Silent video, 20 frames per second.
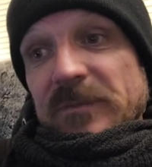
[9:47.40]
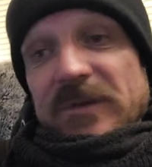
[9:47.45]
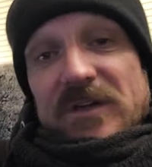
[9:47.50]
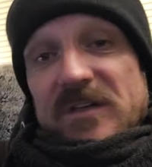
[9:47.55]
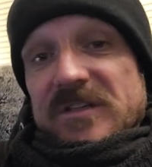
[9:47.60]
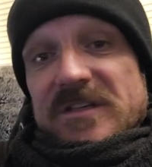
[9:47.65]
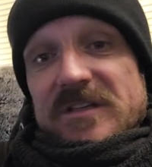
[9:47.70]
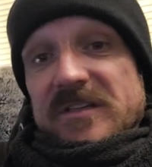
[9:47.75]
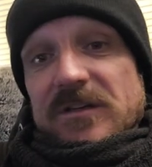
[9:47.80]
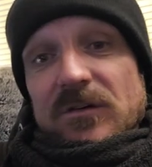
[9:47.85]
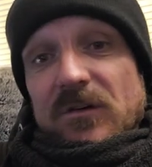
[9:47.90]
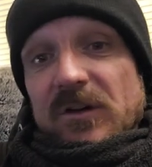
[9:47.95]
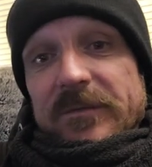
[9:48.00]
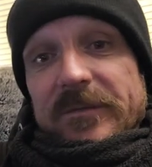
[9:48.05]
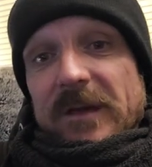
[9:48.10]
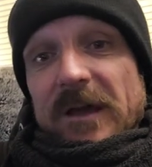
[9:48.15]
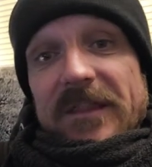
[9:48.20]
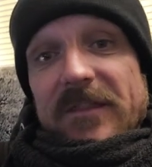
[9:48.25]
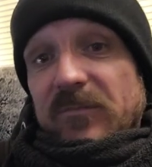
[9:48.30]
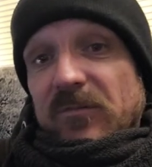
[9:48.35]
Because there's still going
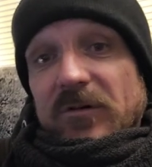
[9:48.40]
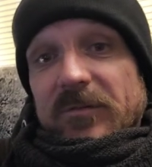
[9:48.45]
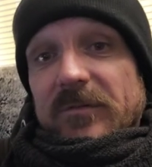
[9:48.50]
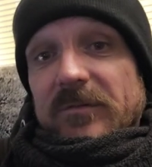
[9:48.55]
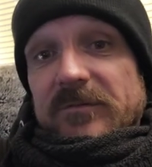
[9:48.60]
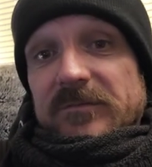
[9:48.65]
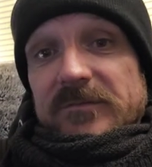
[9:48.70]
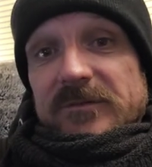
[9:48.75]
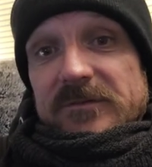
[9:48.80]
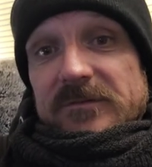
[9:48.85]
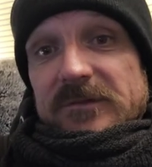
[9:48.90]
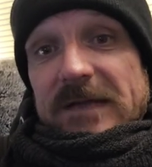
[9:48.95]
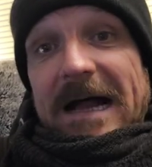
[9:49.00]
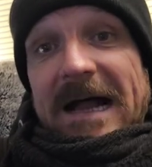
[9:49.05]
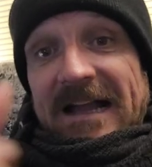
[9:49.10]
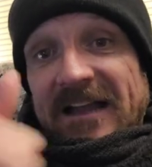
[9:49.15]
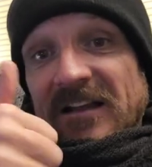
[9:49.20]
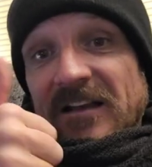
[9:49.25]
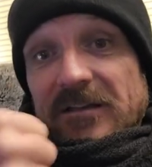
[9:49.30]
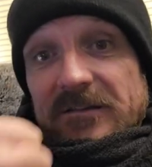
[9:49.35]
to be other problems
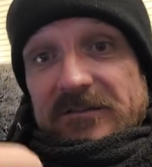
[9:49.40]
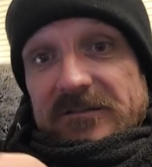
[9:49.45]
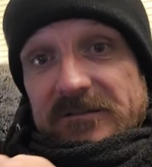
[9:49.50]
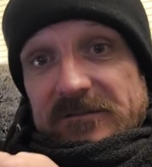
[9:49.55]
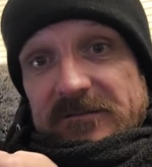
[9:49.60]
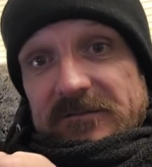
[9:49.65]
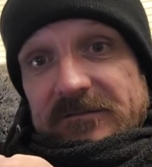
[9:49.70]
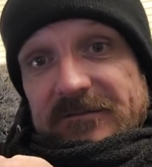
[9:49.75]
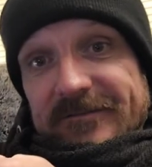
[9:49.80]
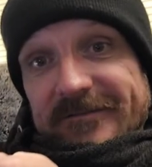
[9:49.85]
anglers.